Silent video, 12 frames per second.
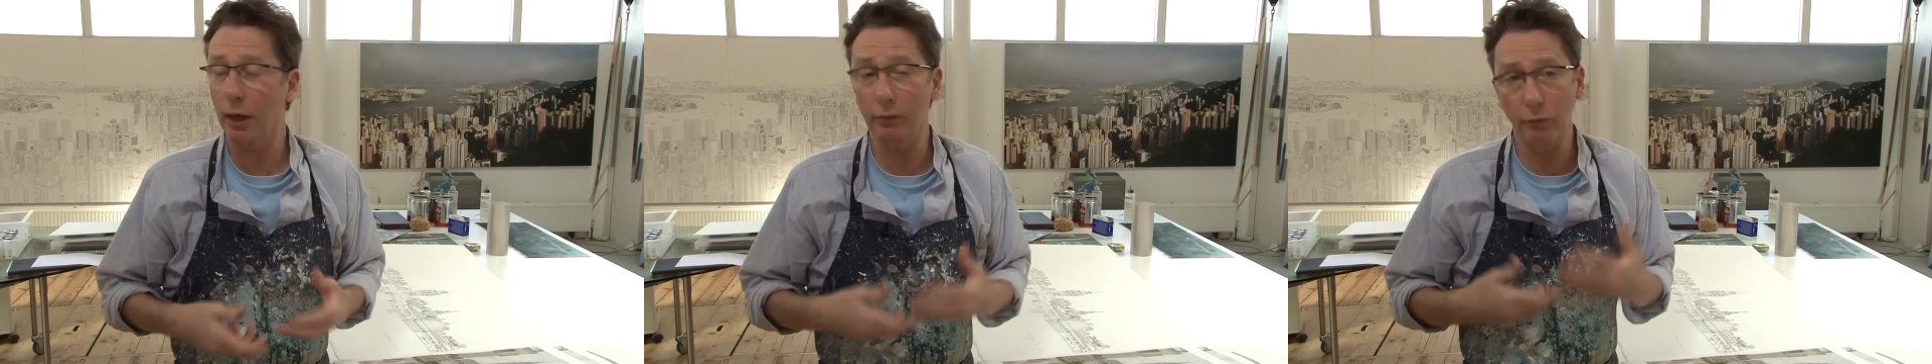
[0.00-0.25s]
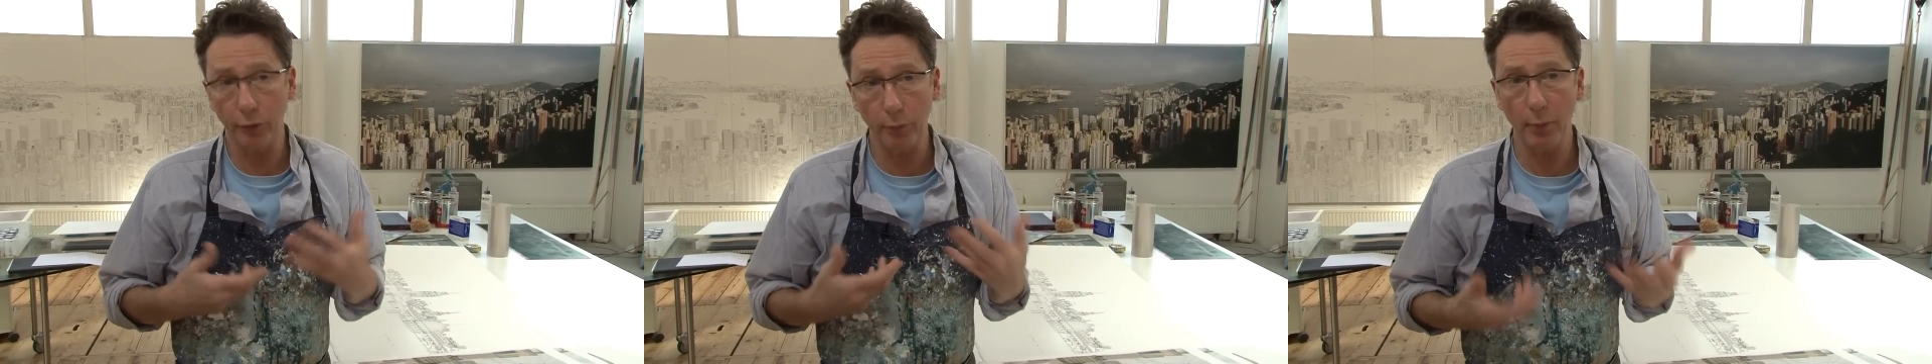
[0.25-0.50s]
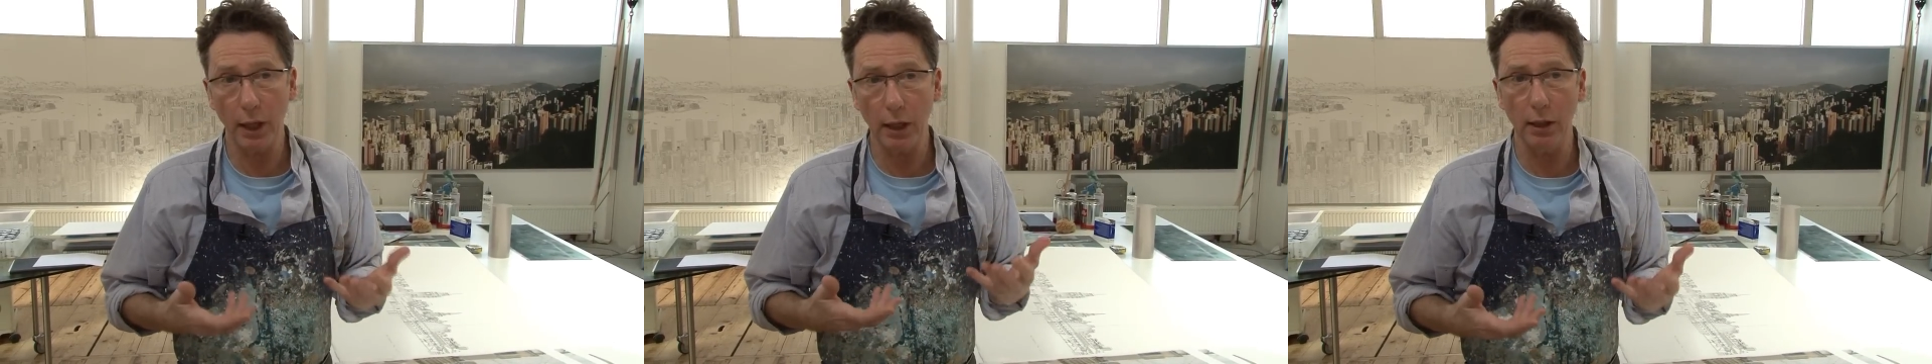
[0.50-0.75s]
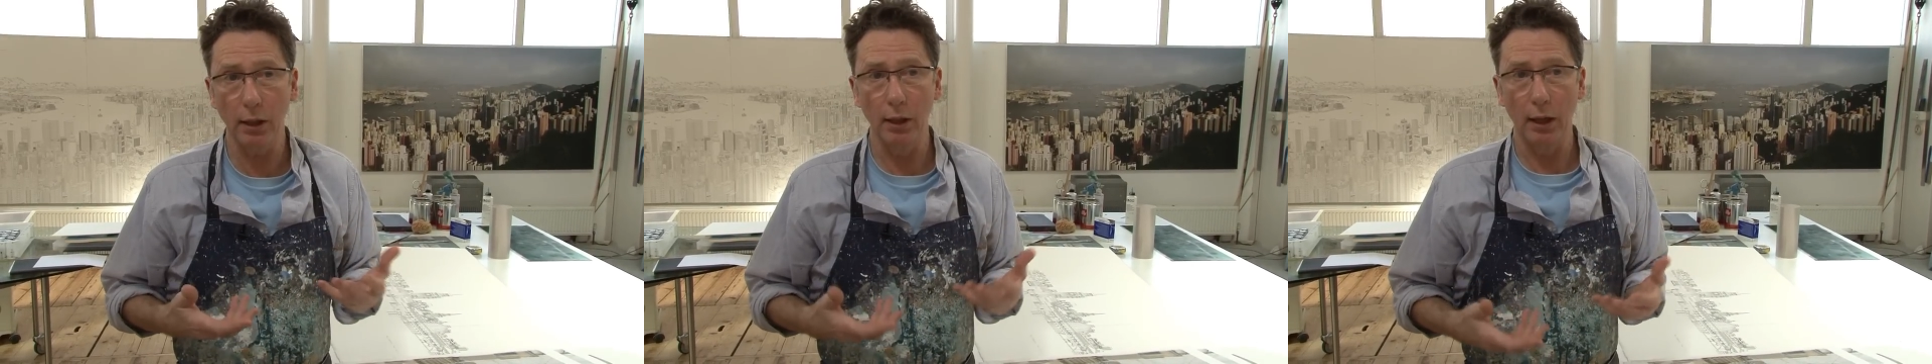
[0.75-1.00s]
And for
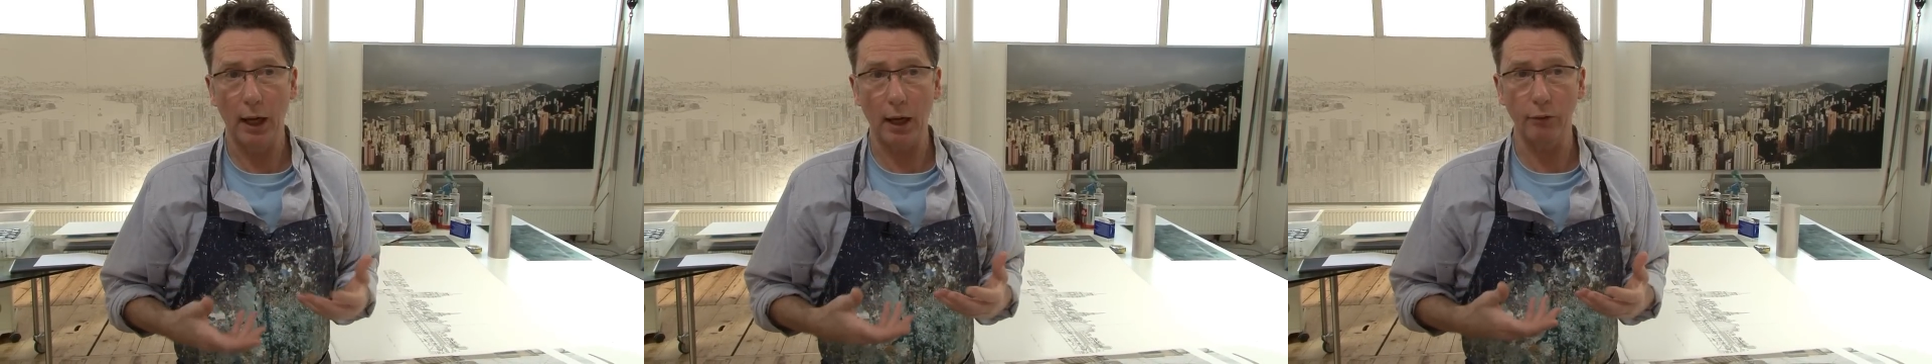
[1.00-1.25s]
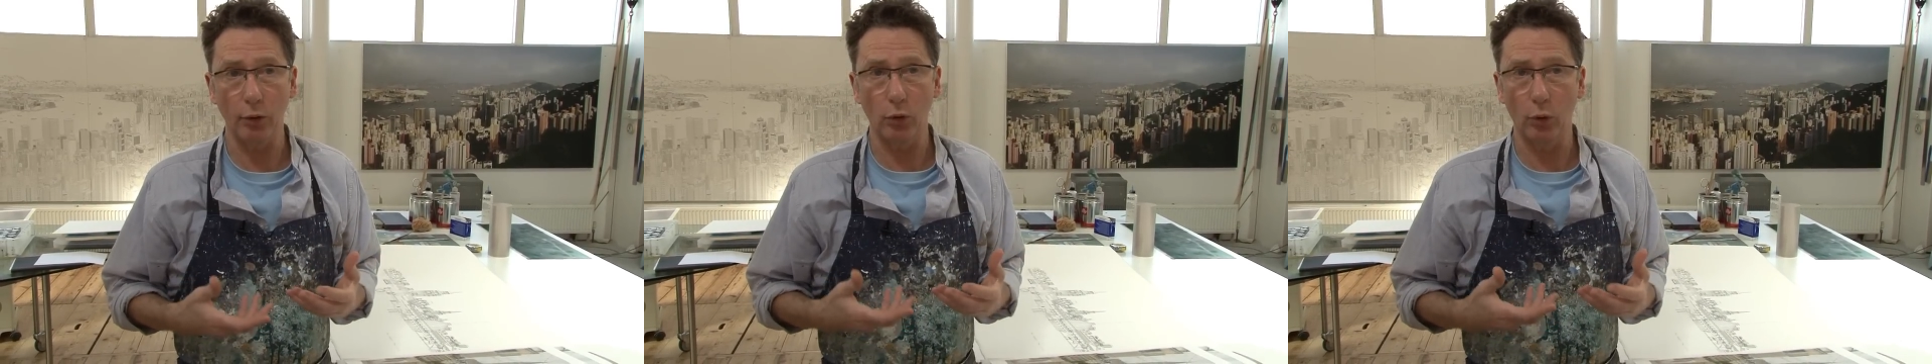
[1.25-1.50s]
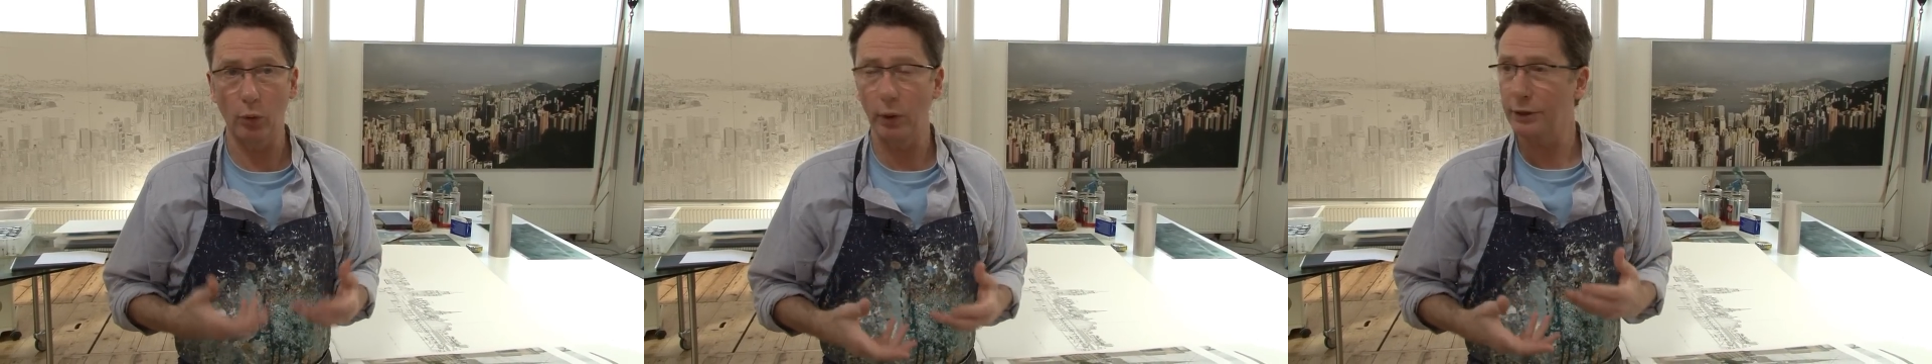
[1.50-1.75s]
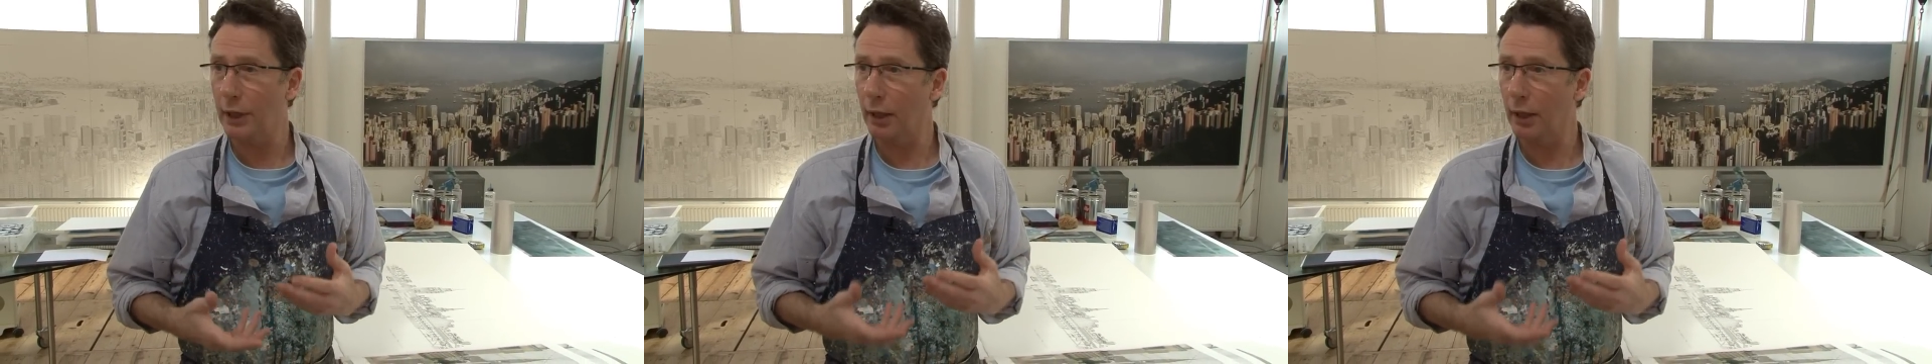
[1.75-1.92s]
me, I've always